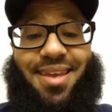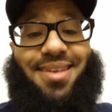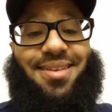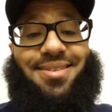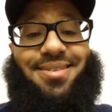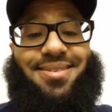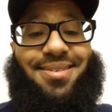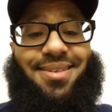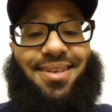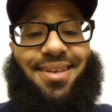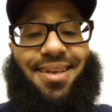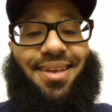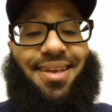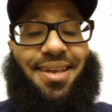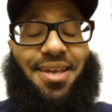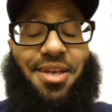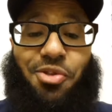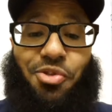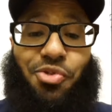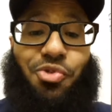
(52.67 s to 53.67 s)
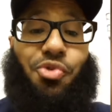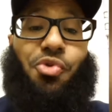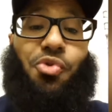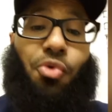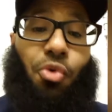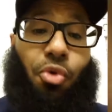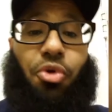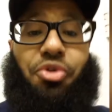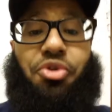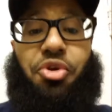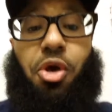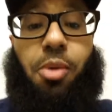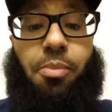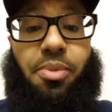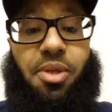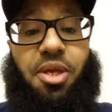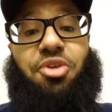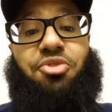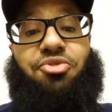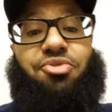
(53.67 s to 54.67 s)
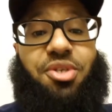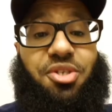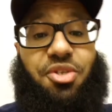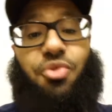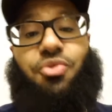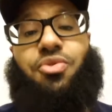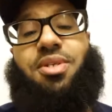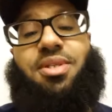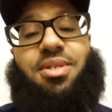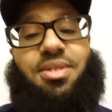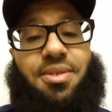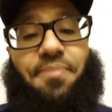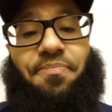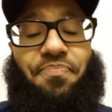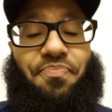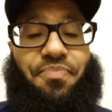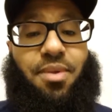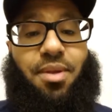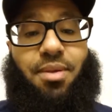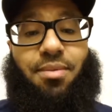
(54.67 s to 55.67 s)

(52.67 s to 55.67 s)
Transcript: is do all your obligatory duties.